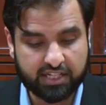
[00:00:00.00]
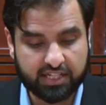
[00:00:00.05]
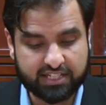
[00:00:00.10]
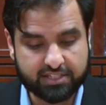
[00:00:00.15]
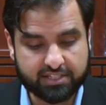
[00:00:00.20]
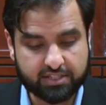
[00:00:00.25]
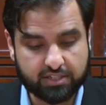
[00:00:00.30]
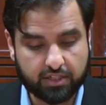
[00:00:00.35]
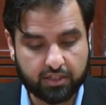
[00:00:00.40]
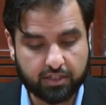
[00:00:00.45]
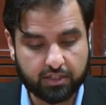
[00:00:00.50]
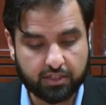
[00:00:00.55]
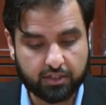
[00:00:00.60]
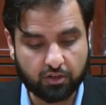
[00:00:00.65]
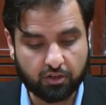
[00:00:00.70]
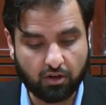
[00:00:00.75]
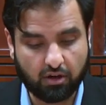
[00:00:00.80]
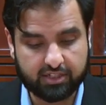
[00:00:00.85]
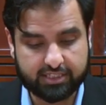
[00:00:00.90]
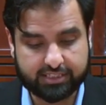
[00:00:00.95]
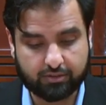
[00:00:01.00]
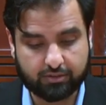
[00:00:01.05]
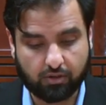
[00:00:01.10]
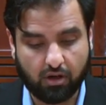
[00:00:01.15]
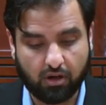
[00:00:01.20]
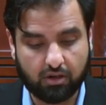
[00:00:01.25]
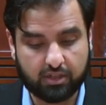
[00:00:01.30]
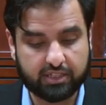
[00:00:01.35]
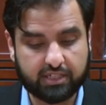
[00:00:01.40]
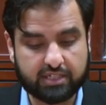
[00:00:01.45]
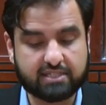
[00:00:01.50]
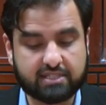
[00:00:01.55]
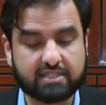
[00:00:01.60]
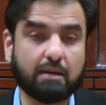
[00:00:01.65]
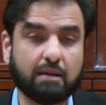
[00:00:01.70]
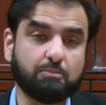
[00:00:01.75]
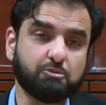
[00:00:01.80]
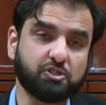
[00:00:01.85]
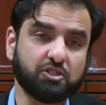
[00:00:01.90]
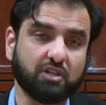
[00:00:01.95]
is not at all an
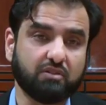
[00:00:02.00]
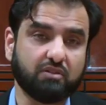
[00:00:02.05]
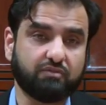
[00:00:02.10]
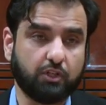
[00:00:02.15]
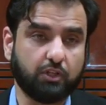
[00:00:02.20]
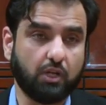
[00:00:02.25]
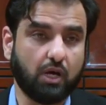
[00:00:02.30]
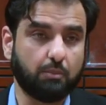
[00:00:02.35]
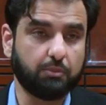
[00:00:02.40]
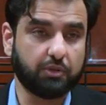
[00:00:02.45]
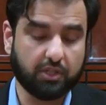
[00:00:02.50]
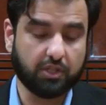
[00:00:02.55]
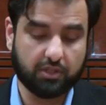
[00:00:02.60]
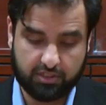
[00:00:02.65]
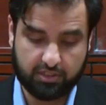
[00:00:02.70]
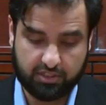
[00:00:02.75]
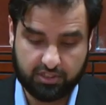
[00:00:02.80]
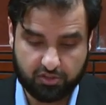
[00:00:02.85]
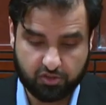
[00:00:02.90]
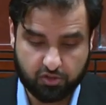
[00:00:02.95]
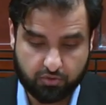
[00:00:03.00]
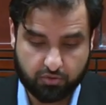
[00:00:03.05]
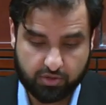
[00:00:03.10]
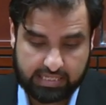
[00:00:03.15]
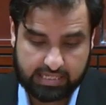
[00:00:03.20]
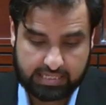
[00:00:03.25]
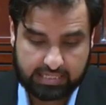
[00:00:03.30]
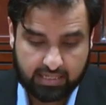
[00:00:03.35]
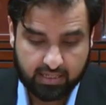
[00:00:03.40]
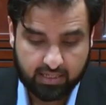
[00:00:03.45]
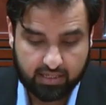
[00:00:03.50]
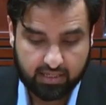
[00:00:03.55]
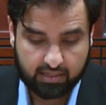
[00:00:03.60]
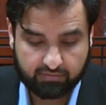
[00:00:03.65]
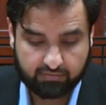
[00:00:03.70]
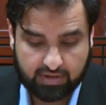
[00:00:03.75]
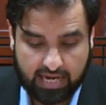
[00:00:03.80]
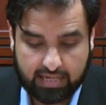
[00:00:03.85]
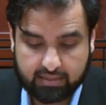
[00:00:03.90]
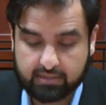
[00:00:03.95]
exceptional phenomenon in history.
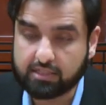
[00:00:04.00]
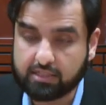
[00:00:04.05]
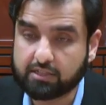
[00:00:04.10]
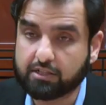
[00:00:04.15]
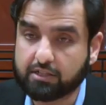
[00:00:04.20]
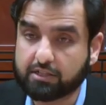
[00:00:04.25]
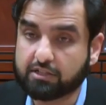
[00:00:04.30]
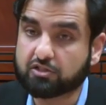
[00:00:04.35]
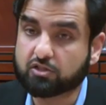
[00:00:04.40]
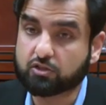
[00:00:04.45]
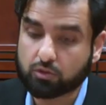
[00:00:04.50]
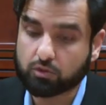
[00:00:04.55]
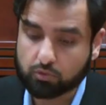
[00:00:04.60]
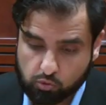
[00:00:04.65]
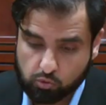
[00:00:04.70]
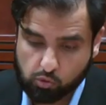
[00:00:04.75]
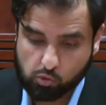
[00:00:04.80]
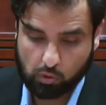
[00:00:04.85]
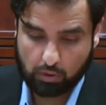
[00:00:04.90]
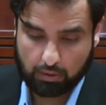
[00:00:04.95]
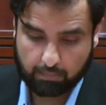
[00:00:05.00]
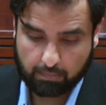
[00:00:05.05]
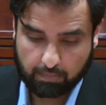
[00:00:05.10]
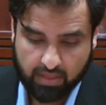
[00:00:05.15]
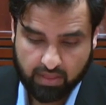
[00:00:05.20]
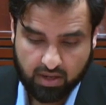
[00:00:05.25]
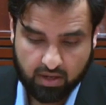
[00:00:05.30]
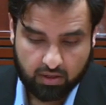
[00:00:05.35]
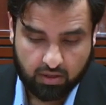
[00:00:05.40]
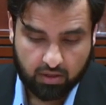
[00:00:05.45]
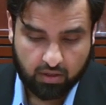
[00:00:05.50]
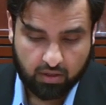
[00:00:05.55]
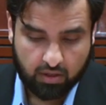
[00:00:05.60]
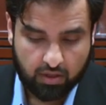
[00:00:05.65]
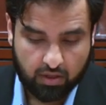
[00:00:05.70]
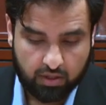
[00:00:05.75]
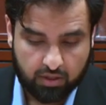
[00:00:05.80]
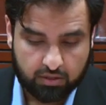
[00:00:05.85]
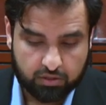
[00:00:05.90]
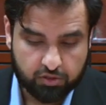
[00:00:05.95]
In fact, it is the rule.
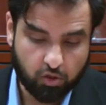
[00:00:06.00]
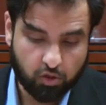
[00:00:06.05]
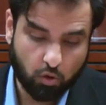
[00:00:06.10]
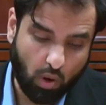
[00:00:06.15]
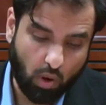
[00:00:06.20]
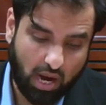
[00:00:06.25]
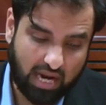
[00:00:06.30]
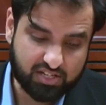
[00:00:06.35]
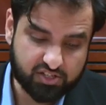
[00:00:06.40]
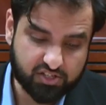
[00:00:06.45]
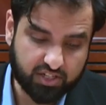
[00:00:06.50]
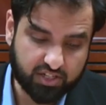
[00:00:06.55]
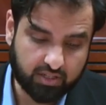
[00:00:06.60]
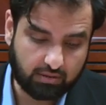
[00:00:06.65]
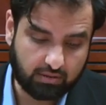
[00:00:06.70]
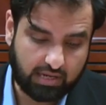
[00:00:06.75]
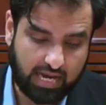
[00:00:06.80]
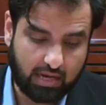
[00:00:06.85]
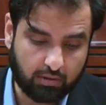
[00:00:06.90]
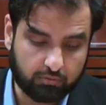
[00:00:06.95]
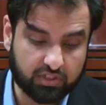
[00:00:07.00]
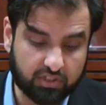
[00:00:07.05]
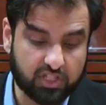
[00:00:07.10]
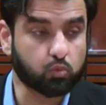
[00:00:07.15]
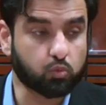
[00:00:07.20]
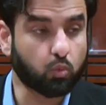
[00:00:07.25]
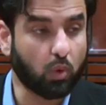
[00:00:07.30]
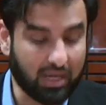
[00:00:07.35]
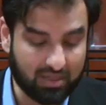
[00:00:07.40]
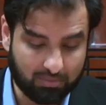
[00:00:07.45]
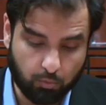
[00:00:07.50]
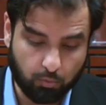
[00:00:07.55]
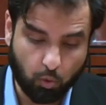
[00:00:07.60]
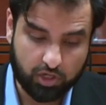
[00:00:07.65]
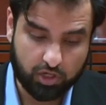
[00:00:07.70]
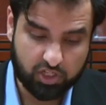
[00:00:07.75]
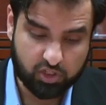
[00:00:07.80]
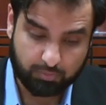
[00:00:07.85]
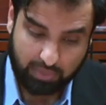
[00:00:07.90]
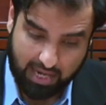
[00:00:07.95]
So why single out this one
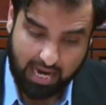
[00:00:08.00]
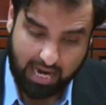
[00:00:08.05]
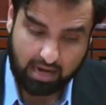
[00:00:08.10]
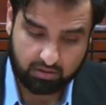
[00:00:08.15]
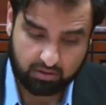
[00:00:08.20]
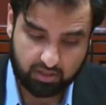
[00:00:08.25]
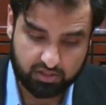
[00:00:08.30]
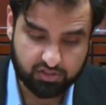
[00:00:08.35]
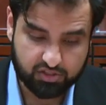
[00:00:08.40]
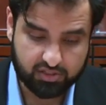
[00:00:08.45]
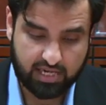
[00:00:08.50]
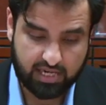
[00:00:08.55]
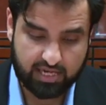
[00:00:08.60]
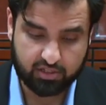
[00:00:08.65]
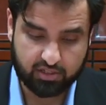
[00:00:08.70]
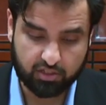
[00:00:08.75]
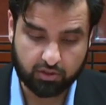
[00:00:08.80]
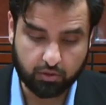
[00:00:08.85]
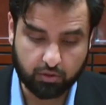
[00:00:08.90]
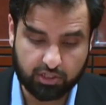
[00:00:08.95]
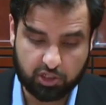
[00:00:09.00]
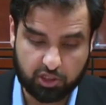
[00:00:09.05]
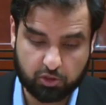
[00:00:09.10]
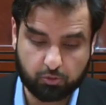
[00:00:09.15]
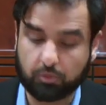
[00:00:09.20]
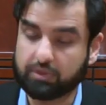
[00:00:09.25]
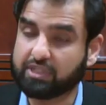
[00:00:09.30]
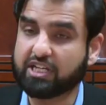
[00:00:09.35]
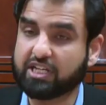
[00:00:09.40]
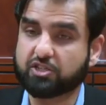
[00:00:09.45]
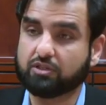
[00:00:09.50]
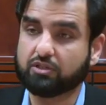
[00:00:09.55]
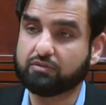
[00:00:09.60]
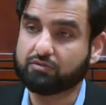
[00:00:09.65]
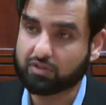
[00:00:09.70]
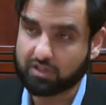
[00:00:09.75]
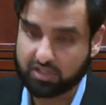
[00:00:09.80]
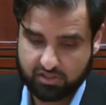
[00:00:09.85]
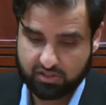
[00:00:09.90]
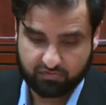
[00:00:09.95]
boy's parents as a good explanation
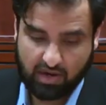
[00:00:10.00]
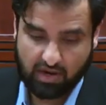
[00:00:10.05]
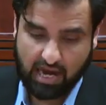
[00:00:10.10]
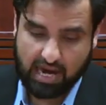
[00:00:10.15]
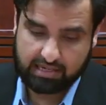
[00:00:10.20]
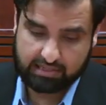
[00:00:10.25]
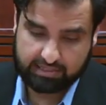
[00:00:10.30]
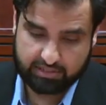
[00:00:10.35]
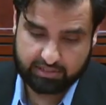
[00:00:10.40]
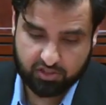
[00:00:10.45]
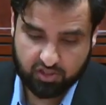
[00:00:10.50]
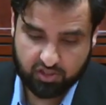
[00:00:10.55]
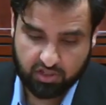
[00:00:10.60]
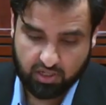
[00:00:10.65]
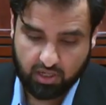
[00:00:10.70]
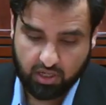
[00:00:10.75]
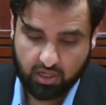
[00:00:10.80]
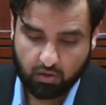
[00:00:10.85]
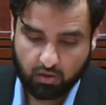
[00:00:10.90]
for his violence